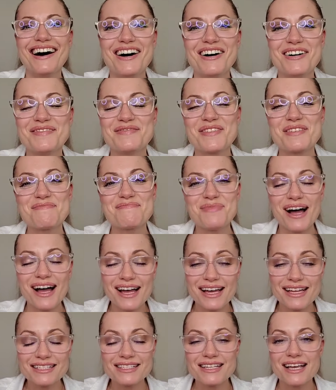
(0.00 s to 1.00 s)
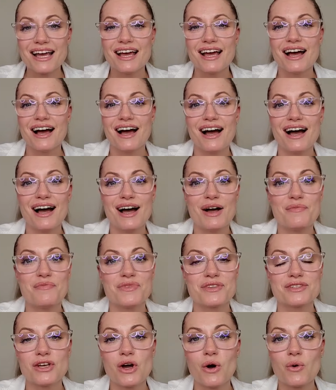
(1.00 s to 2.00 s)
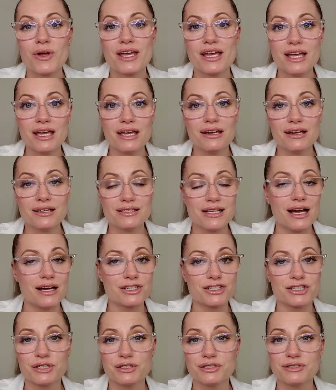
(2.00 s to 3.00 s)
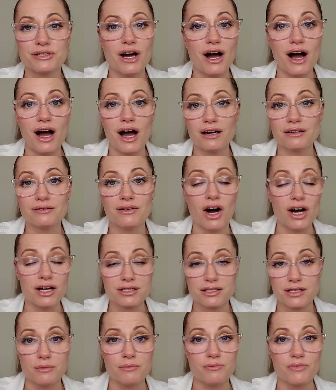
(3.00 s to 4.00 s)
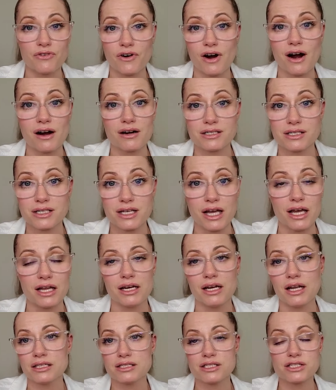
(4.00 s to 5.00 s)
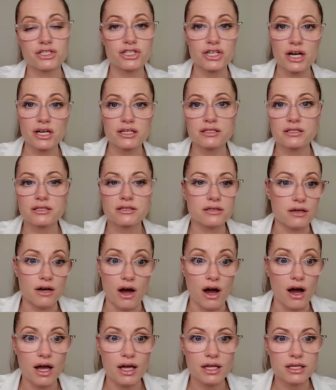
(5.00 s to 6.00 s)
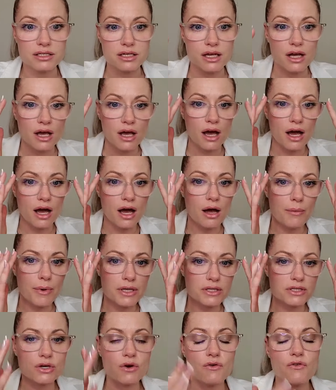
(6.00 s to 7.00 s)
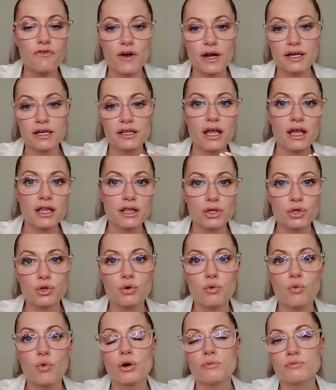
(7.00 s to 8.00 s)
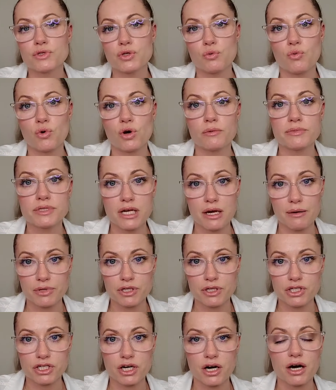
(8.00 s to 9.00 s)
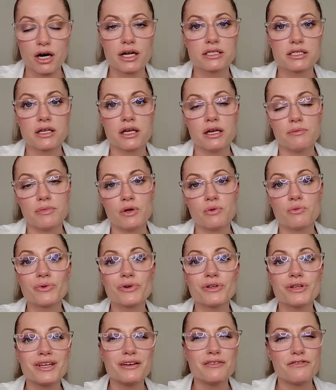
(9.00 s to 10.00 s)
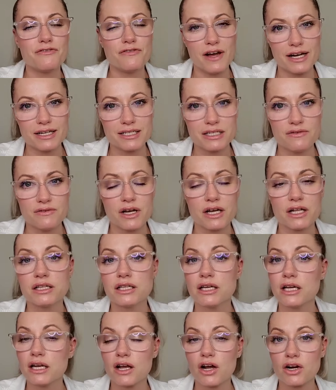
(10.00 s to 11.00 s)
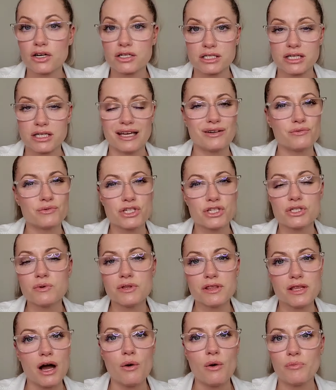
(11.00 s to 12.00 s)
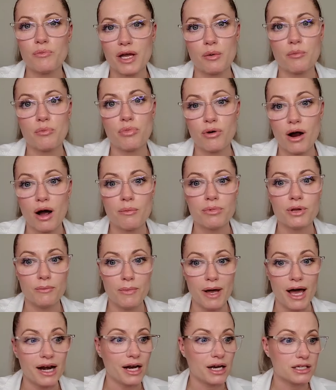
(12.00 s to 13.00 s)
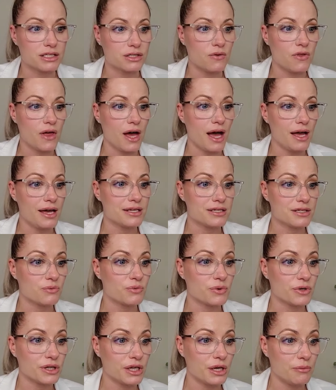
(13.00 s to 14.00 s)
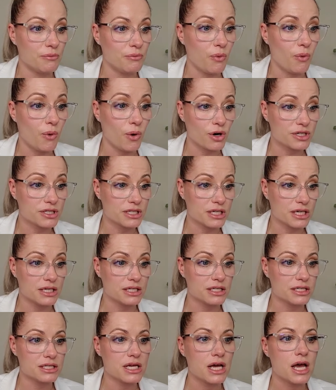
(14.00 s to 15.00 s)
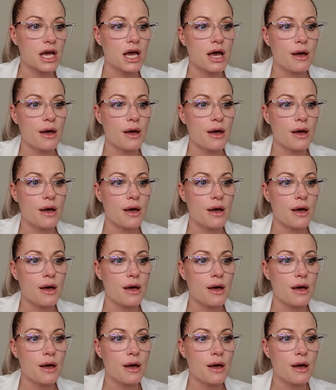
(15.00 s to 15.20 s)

um, but um, so heat is actually not awesome for our skin. It's just not. Um, and so finding that lukewarm to warm temperature is going to be really effective at cleaning our skin just without being problematic. So that is a really important